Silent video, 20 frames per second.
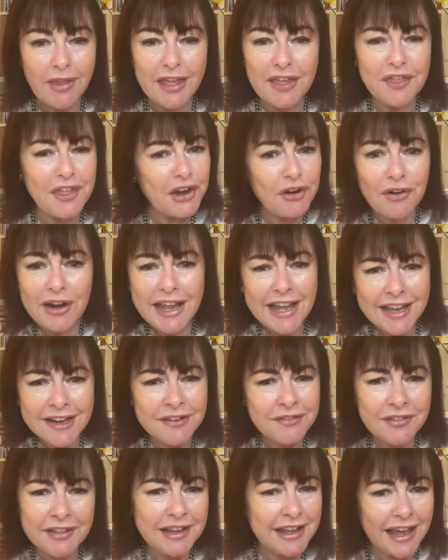they're ahead
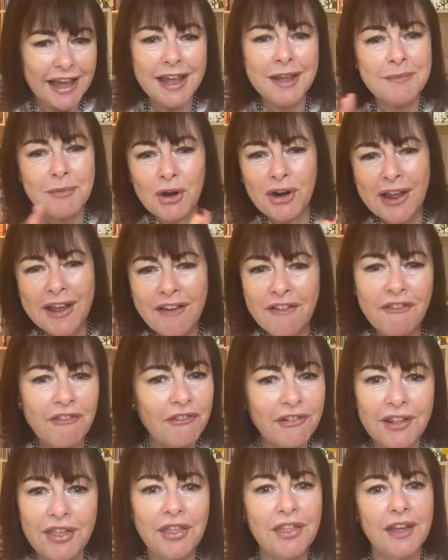of the game on
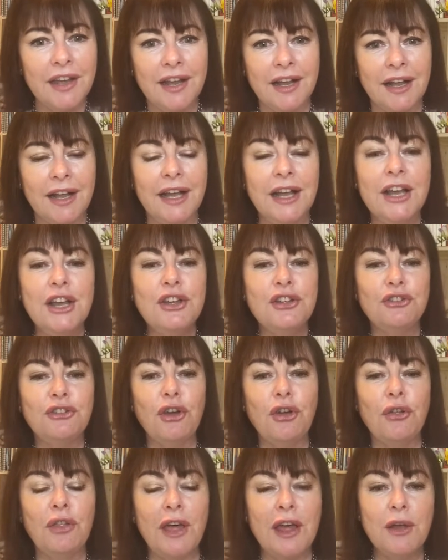everything.
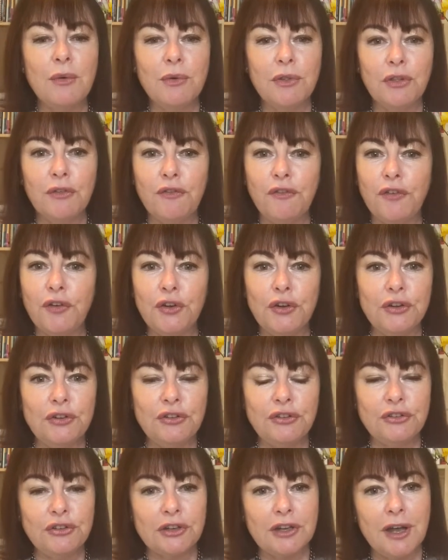So they were the
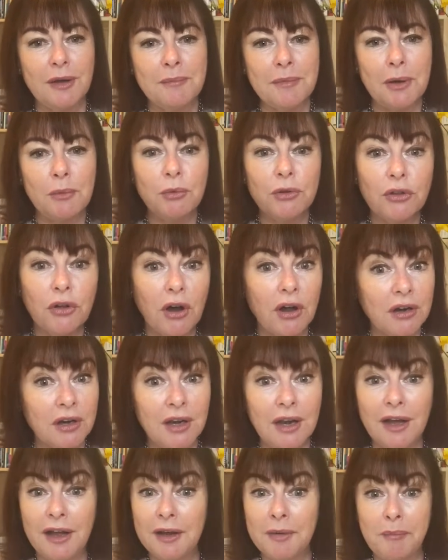first to come up with
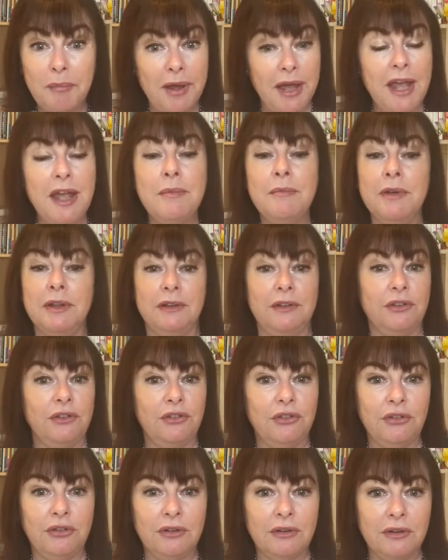online
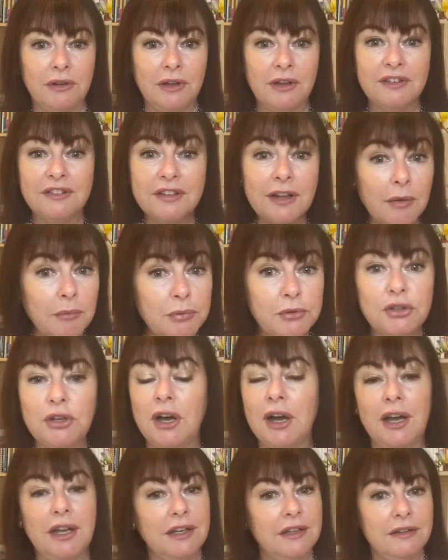payments,
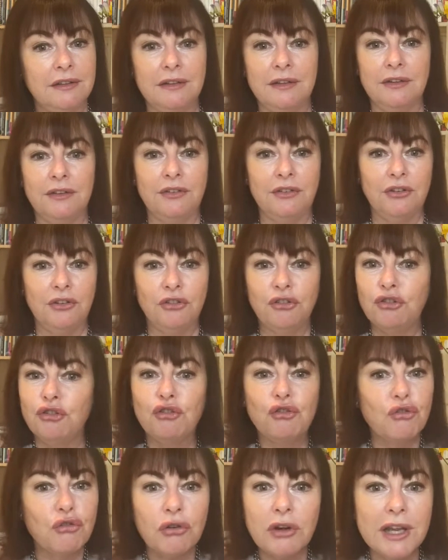subtitles,
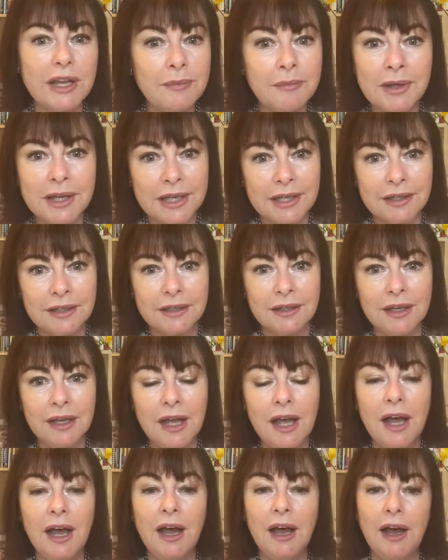streaming.
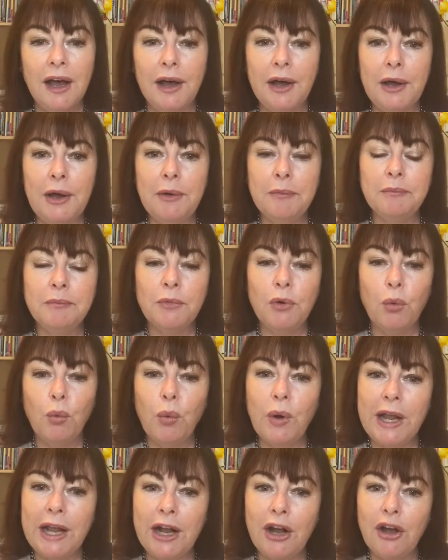
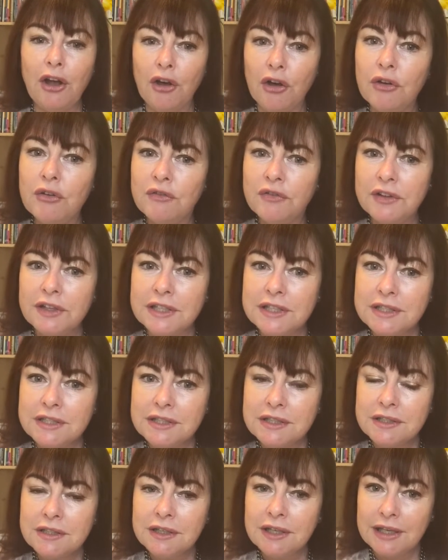When
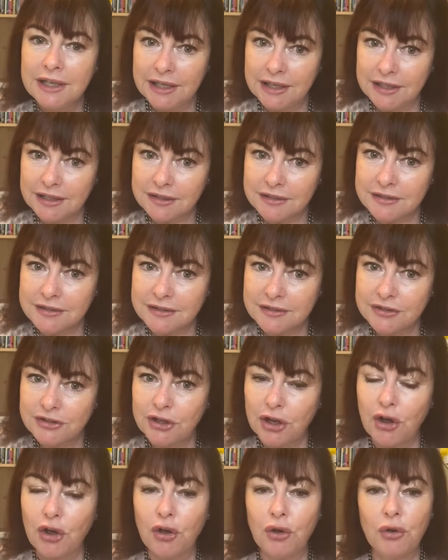COVID hit,
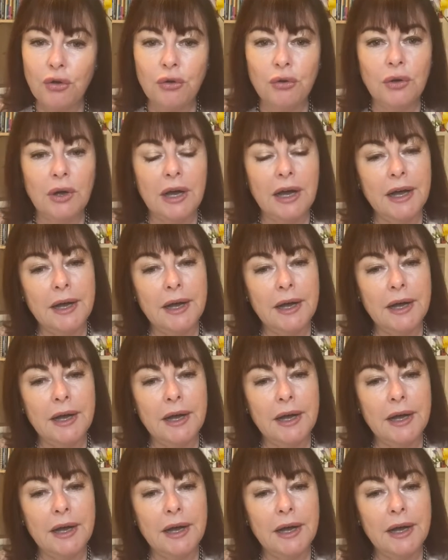so